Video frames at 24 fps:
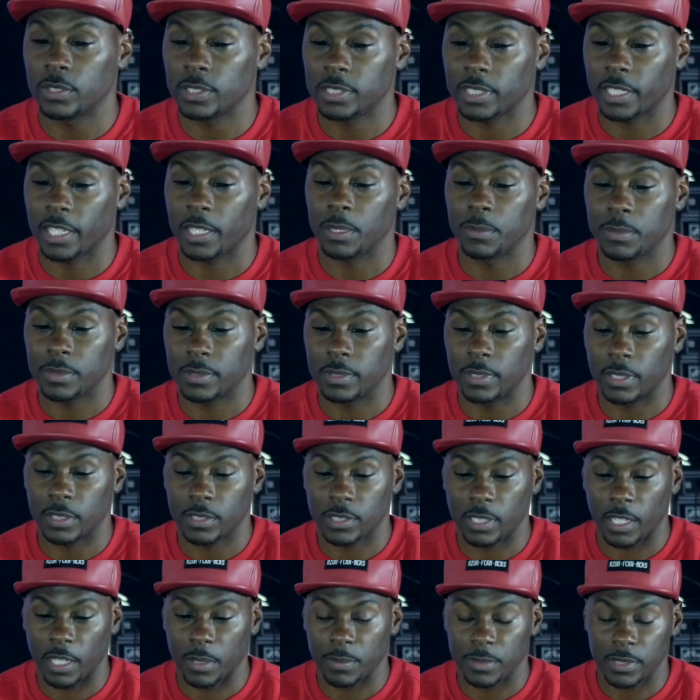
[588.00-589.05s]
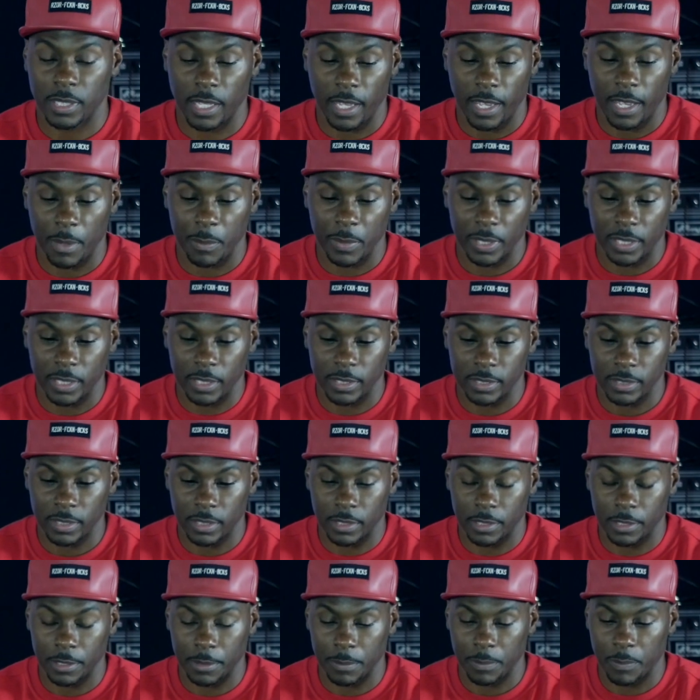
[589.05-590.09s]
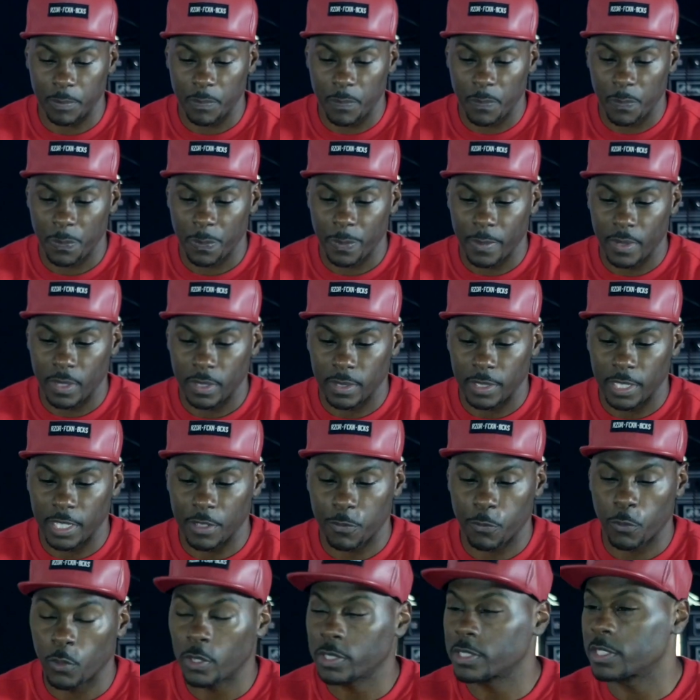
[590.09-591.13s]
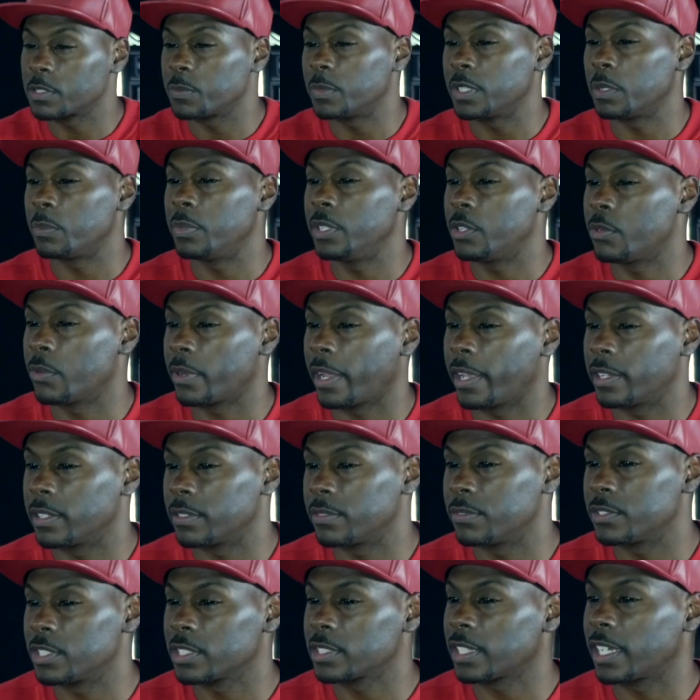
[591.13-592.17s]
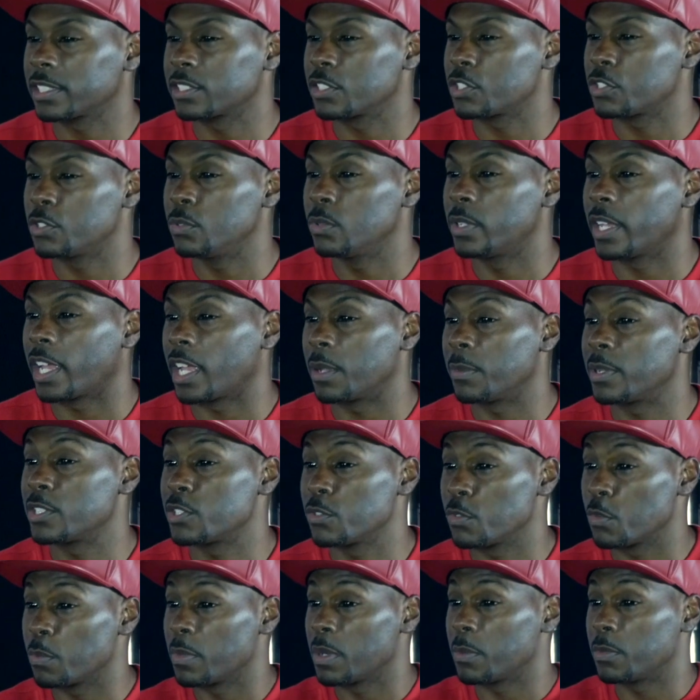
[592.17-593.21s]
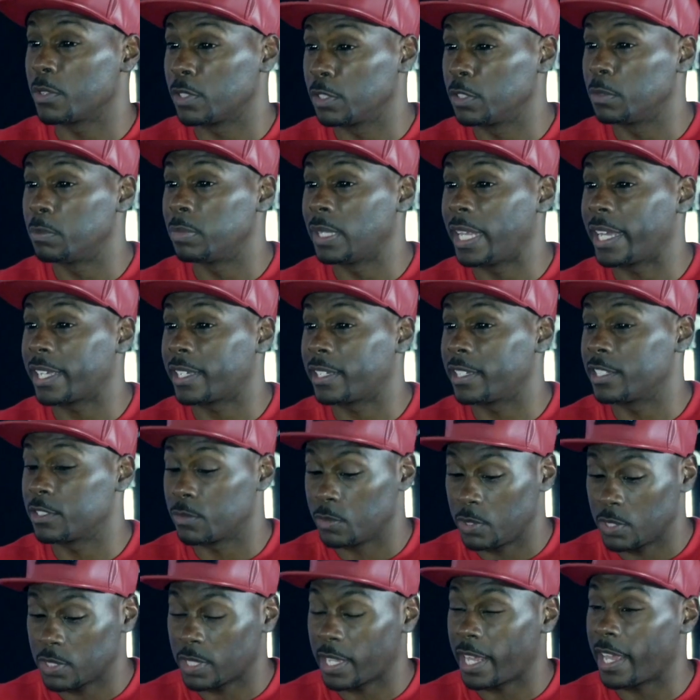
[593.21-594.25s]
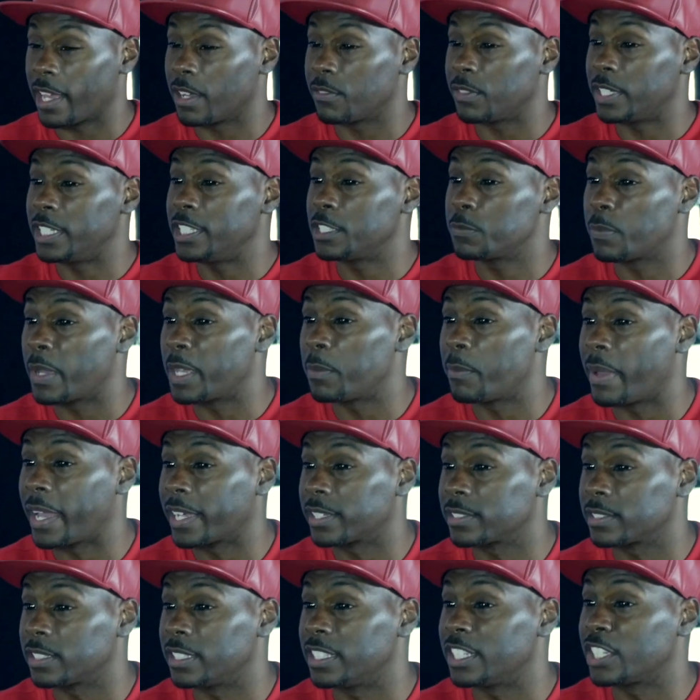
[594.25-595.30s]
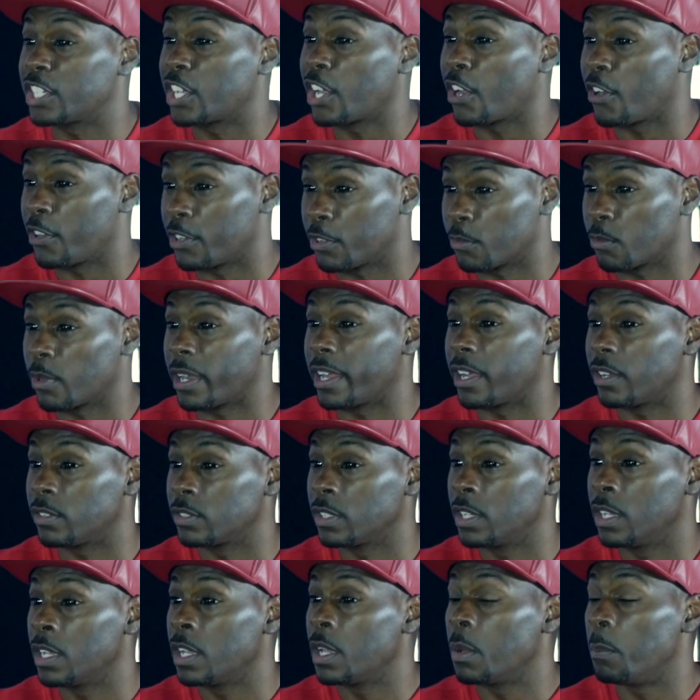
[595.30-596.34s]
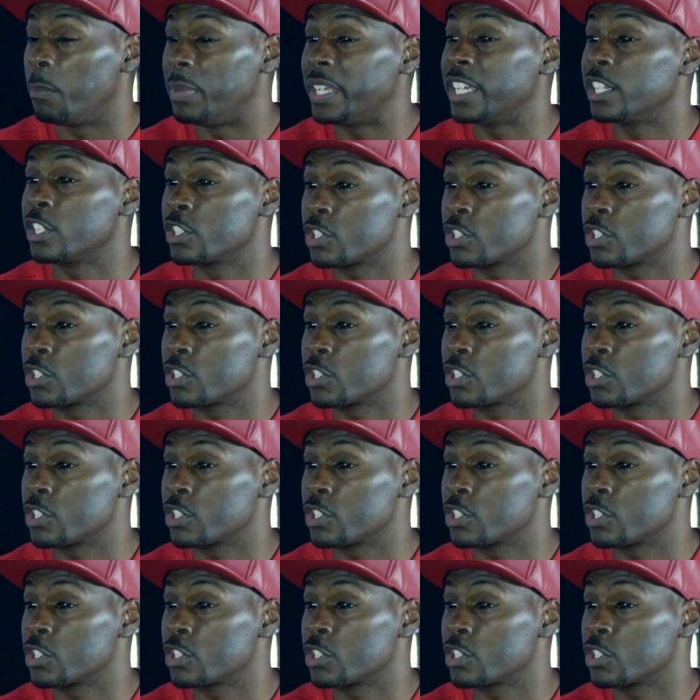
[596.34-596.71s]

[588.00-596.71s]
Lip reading: same side, because it forces me to be creative. Just like the shoe game. As you remember, little black kids, we used to have East Bay magazine and carry it around. Being a